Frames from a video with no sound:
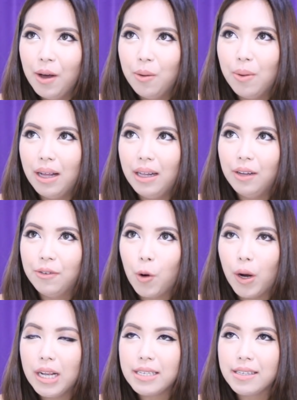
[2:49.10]
Well, of
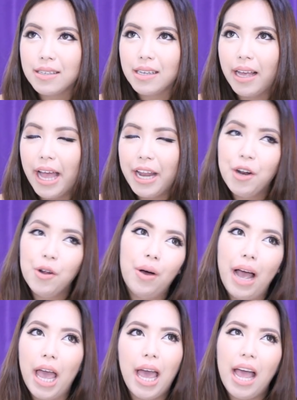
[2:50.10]
course, I don't know.
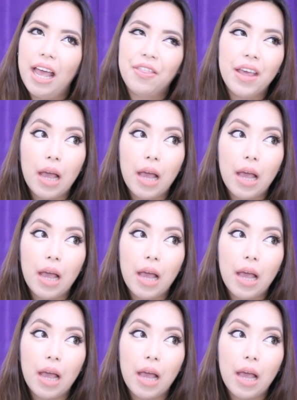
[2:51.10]
I think